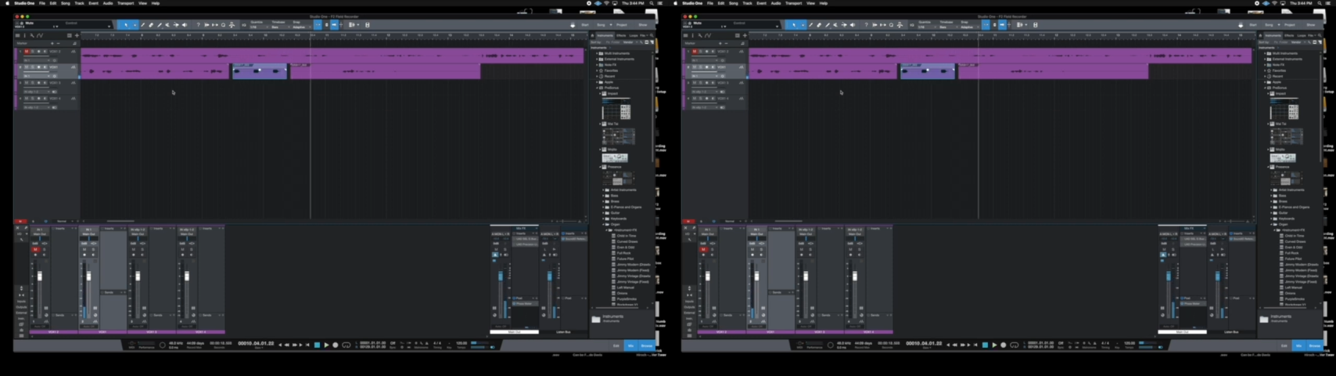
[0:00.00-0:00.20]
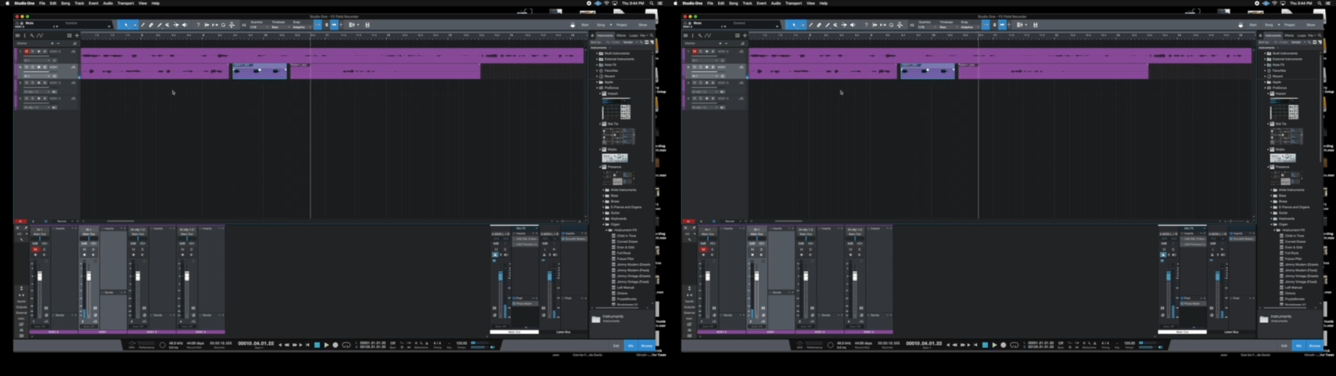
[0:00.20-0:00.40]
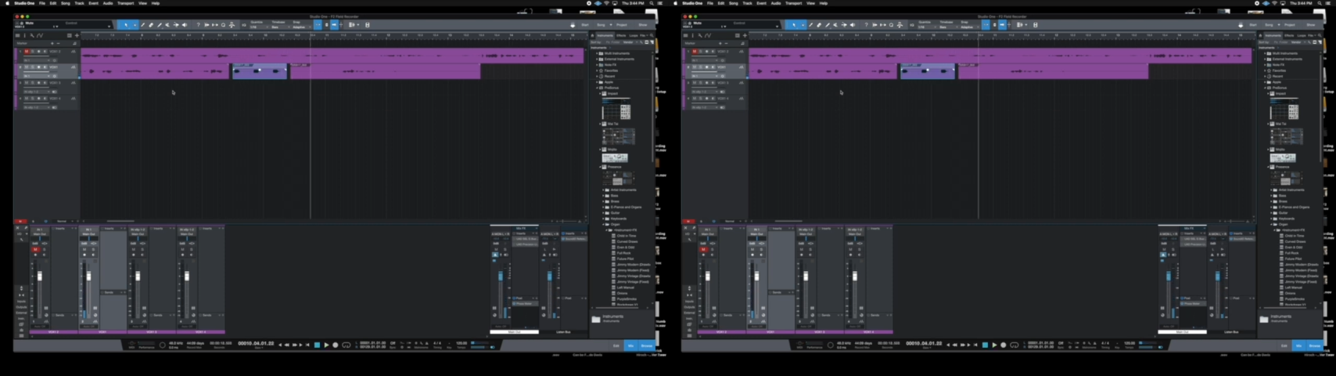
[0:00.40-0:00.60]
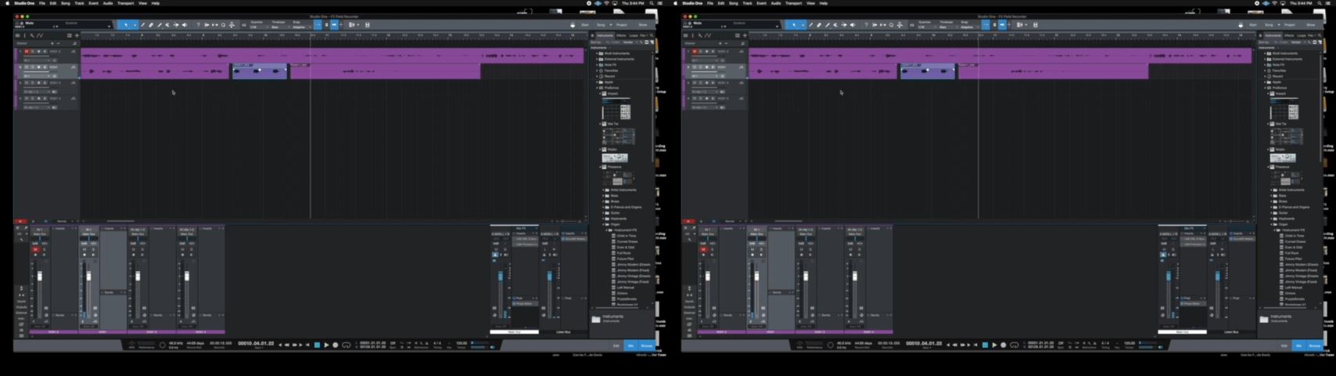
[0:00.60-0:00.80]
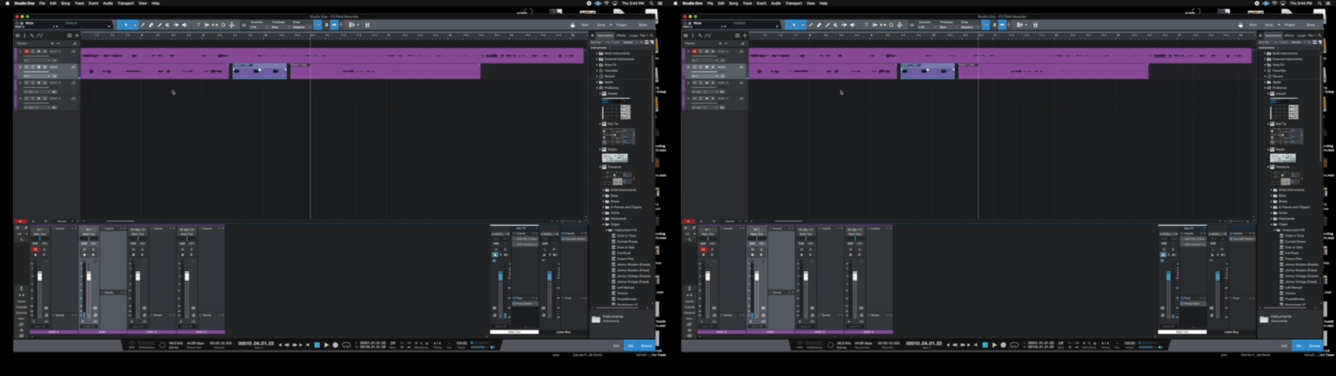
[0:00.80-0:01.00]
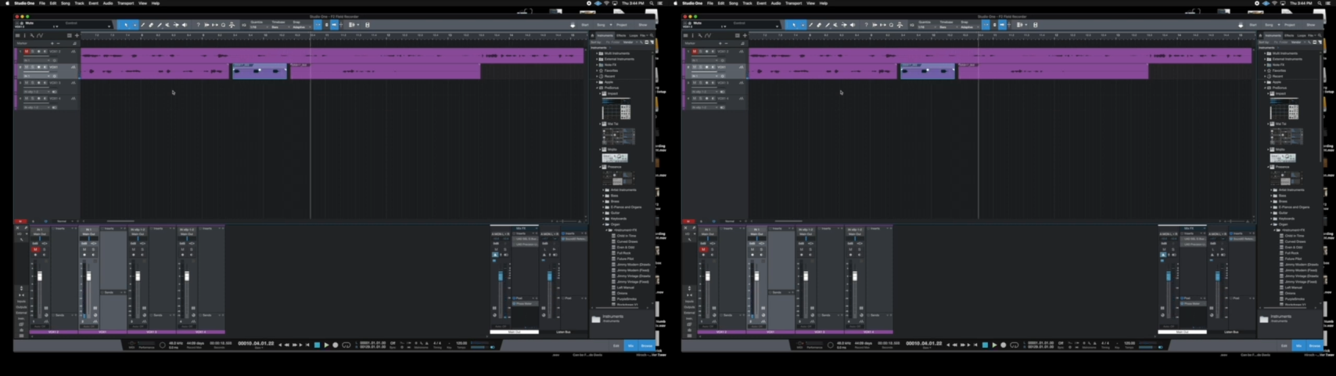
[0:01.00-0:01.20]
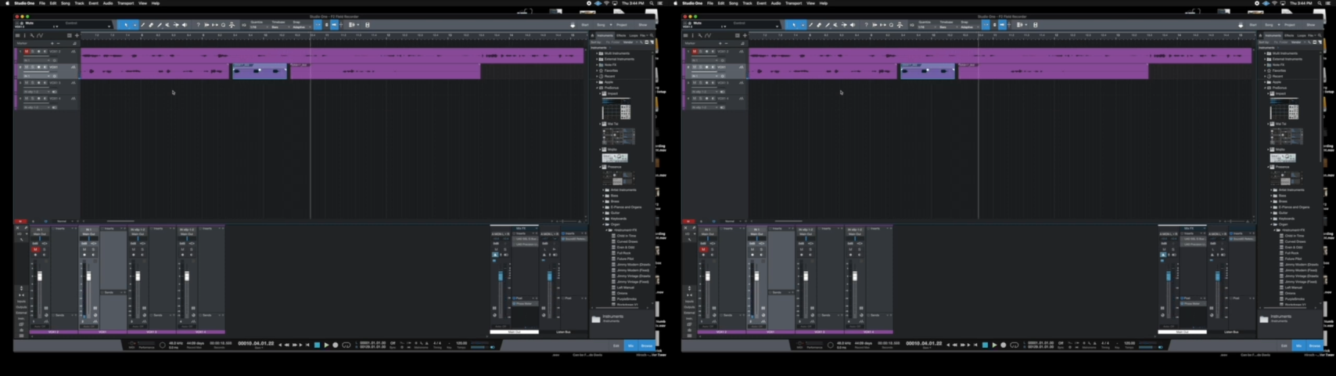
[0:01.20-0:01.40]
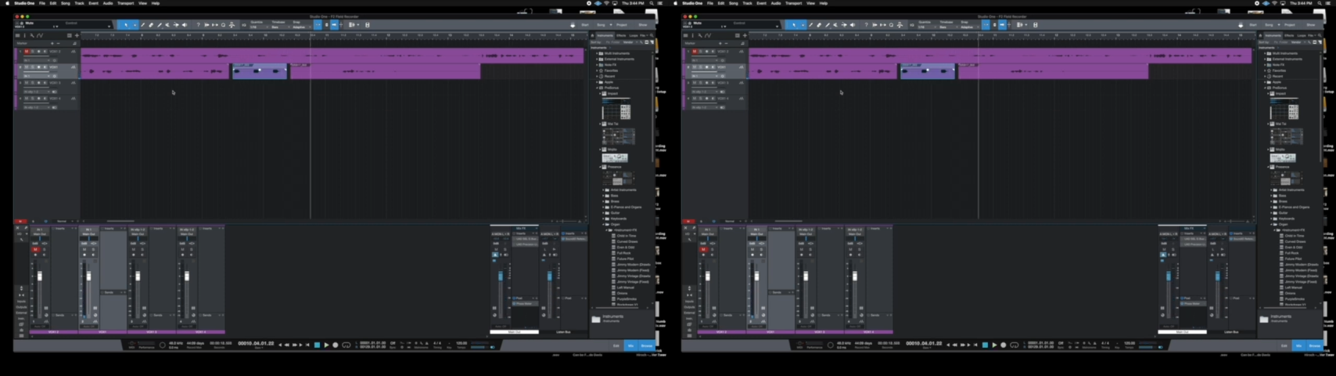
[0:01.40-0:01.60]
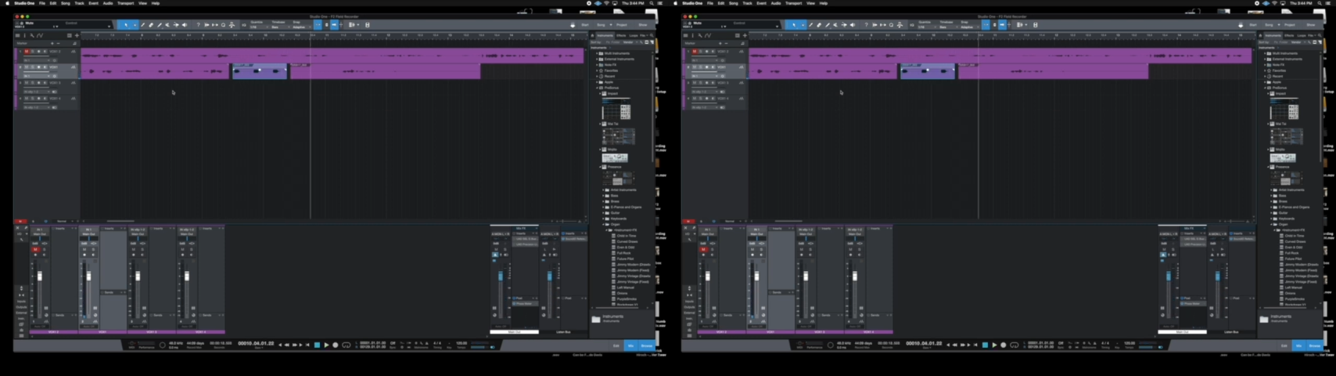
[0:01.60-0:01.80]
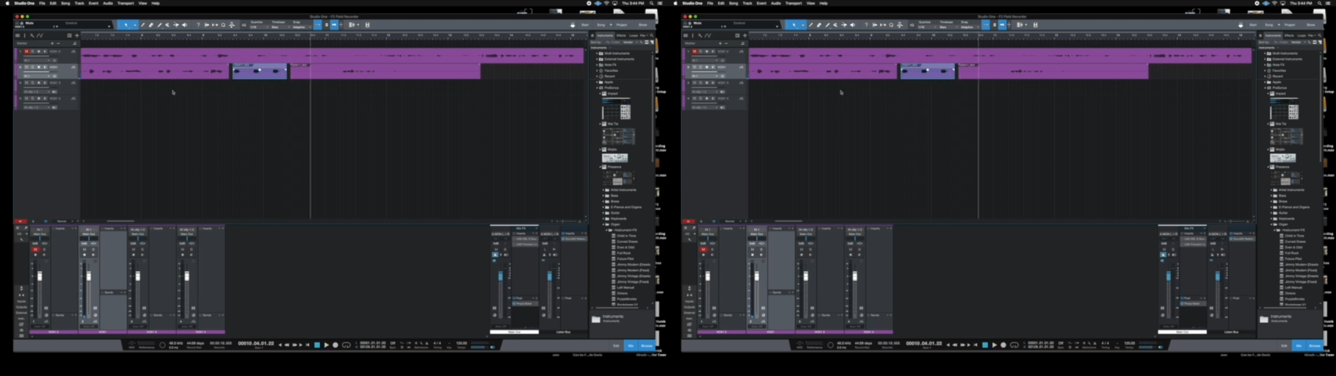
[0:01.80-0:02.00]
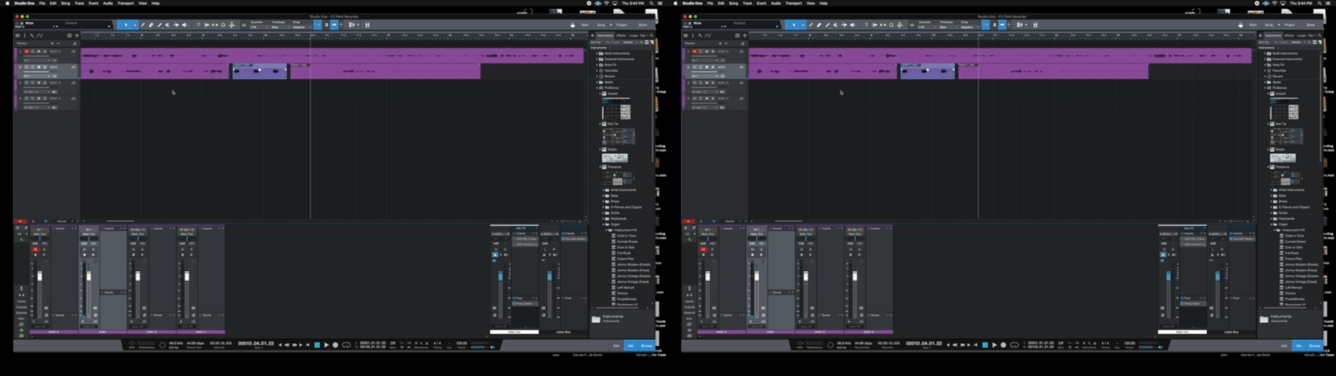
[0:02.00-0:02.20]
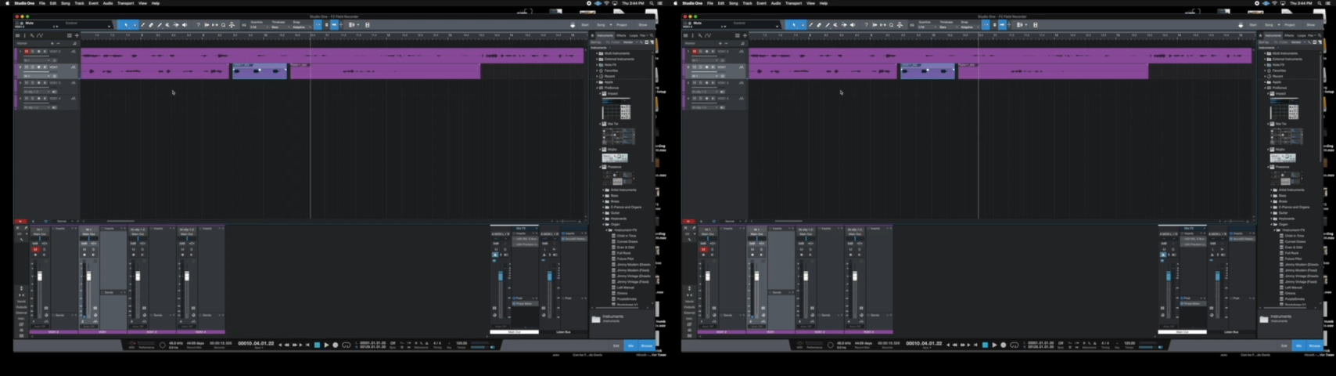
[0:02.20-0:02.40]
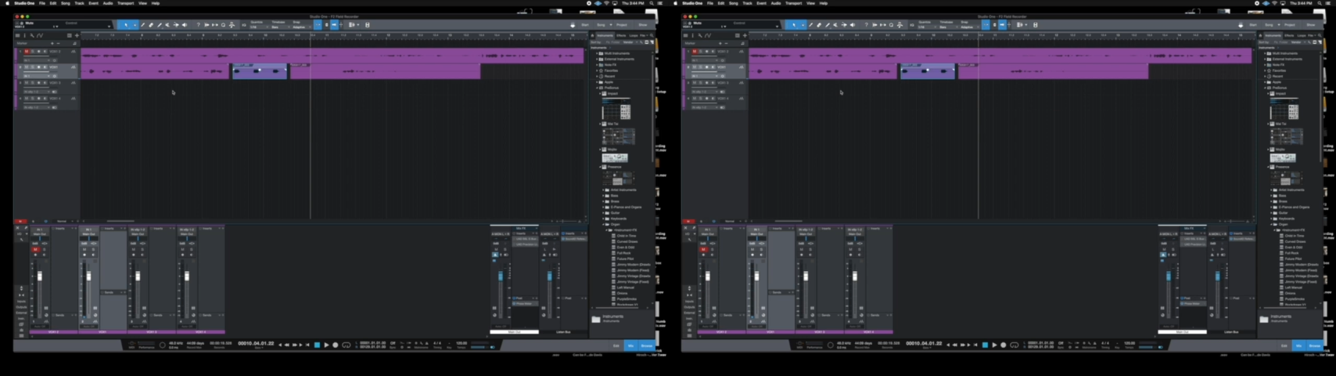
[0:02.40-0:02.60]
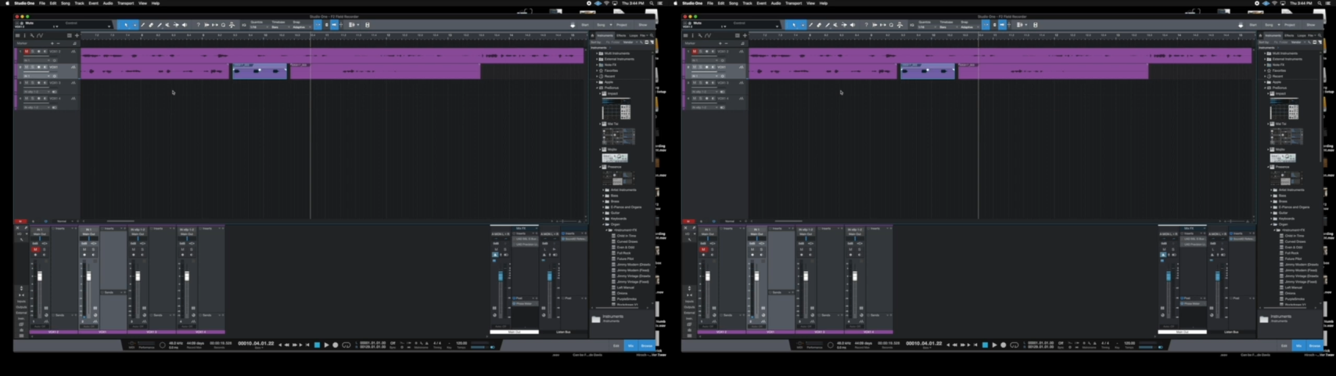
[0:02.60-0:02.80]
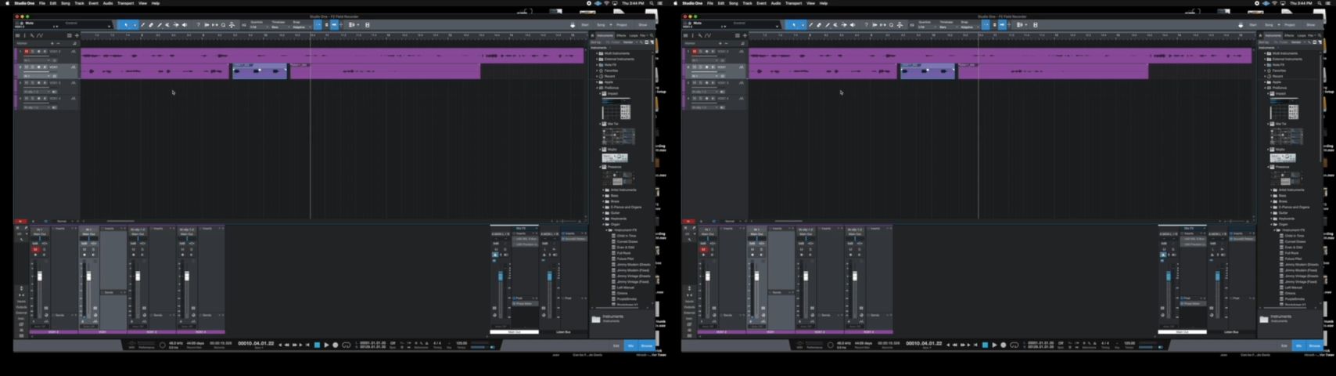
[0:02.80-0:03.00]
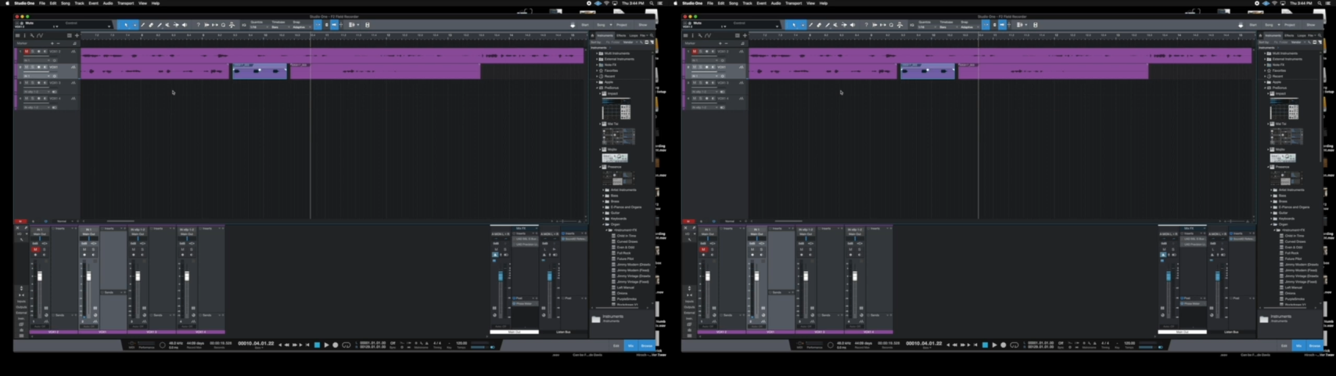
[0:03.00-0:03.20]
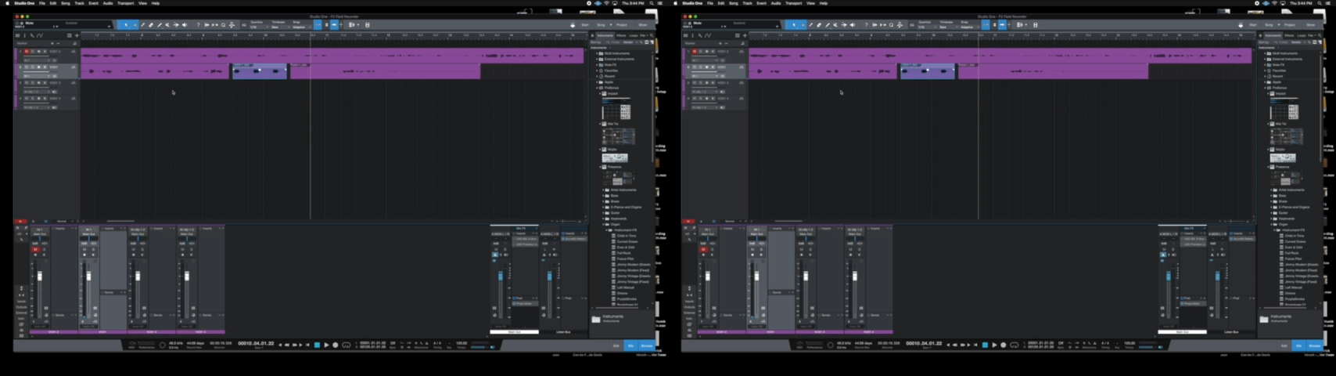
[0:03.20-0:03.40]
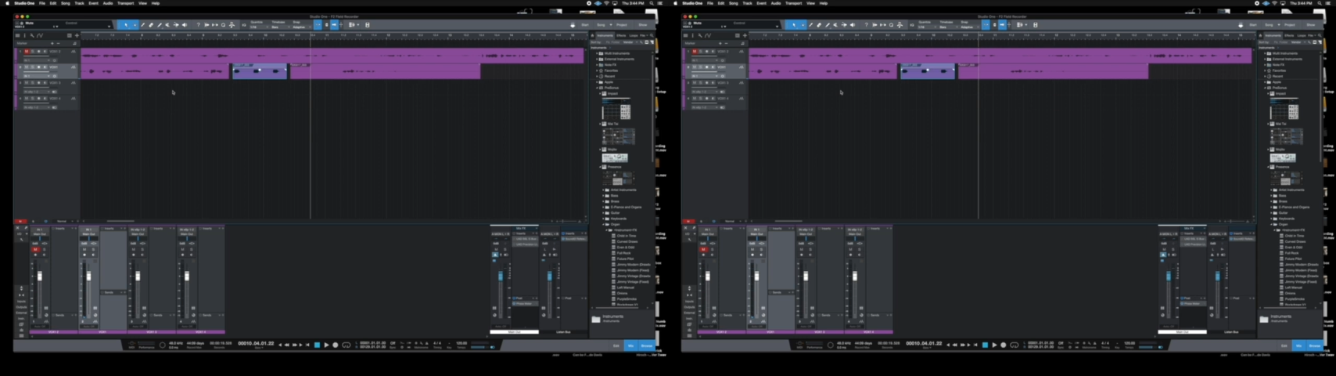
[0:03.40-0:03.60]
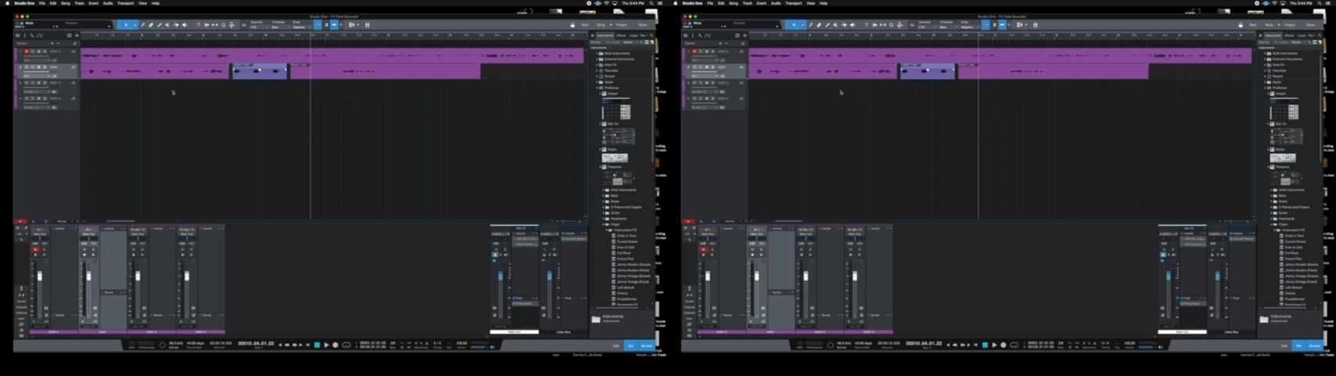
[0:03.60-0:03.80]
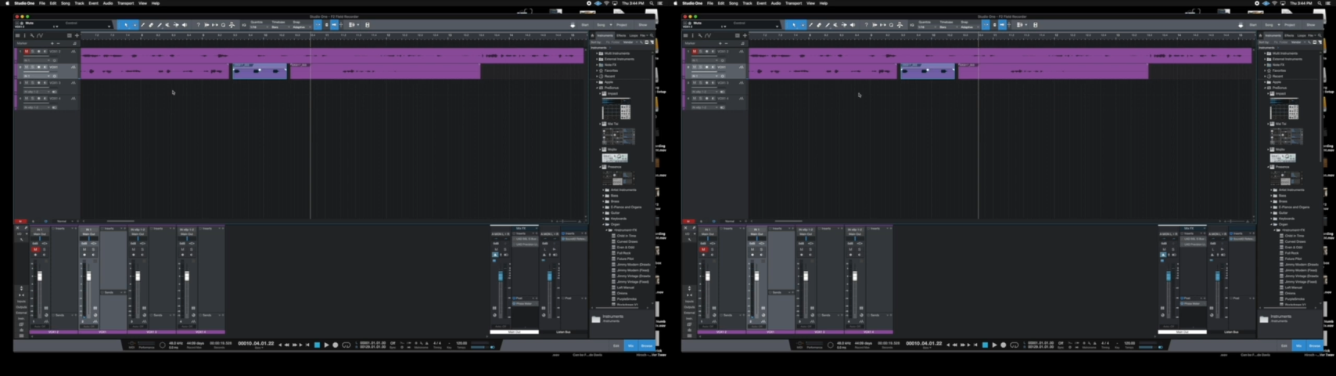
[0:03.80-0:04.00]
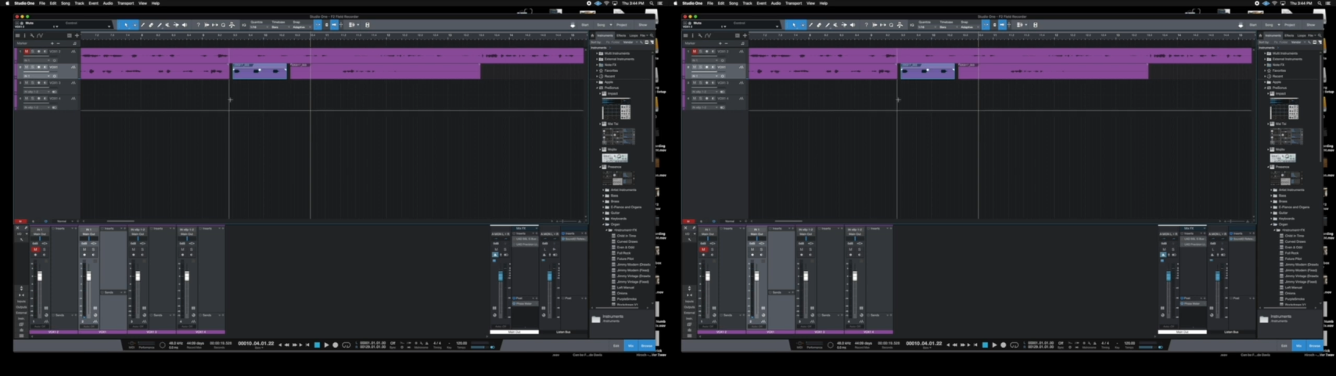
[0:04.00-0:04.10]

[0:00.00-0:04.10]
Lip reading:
Nobody's mouth can be seen.